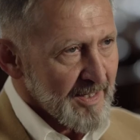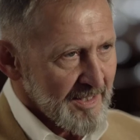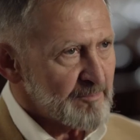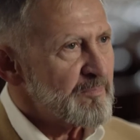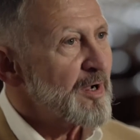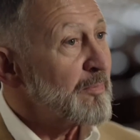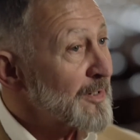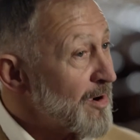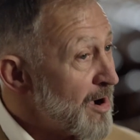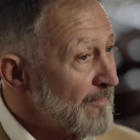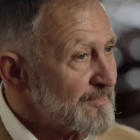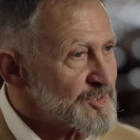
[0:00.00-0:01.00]
in public
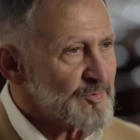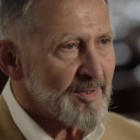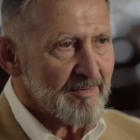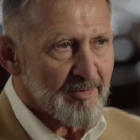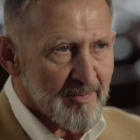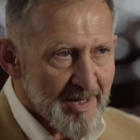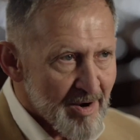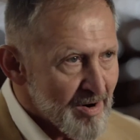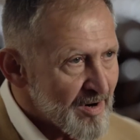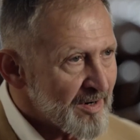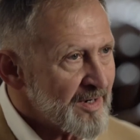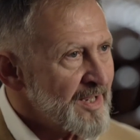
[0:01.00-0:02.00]
office, wherever we
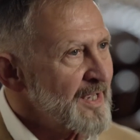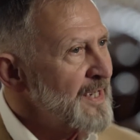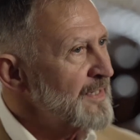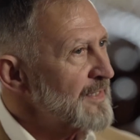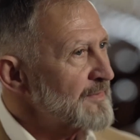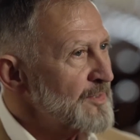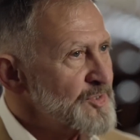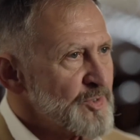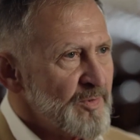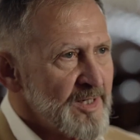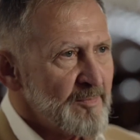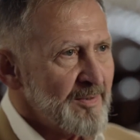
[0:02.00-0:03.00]
are, that there's
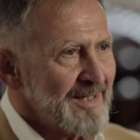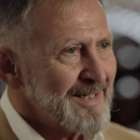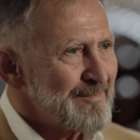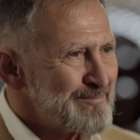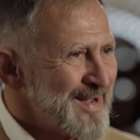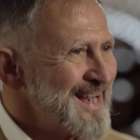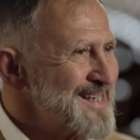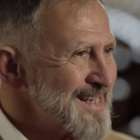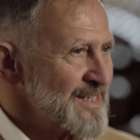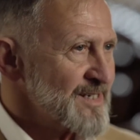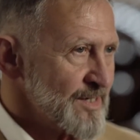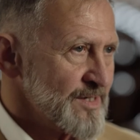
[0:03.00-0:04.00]
going to be an
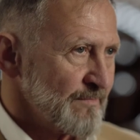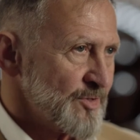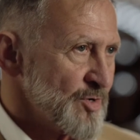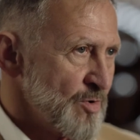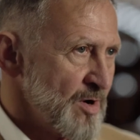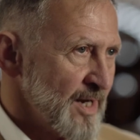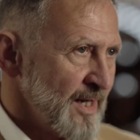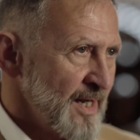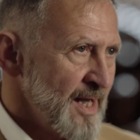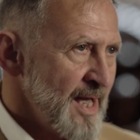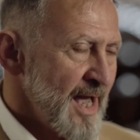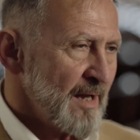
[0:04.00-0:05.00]
amazing sense of joy.
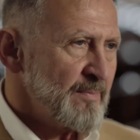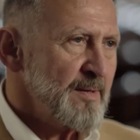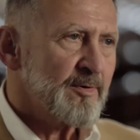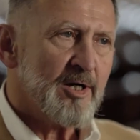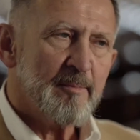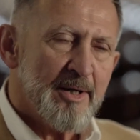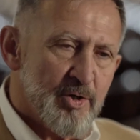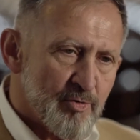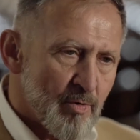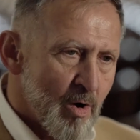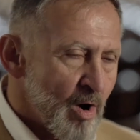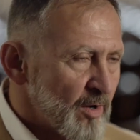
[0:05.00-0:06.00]
And people are going to be
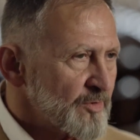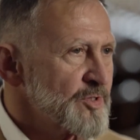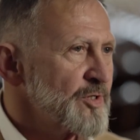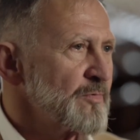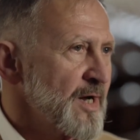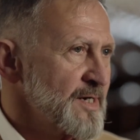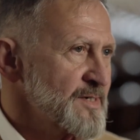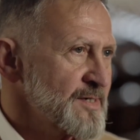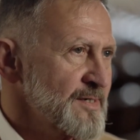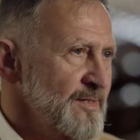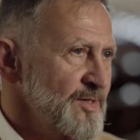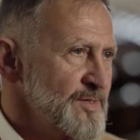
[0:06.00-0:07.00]
drawn to
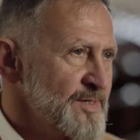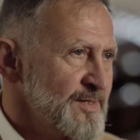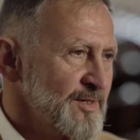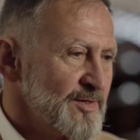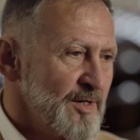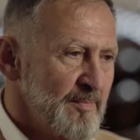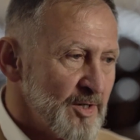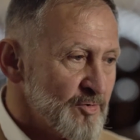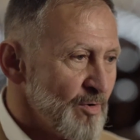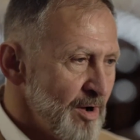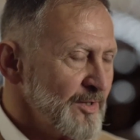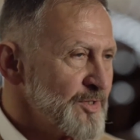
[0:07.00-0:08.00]
us. Just, they're going to be
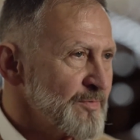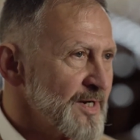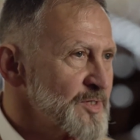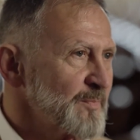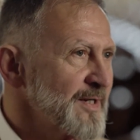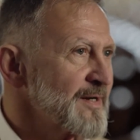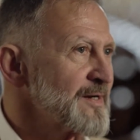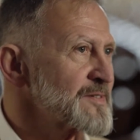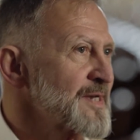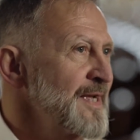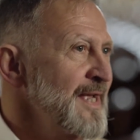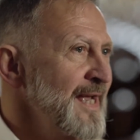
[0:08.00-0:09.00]
drawn to us because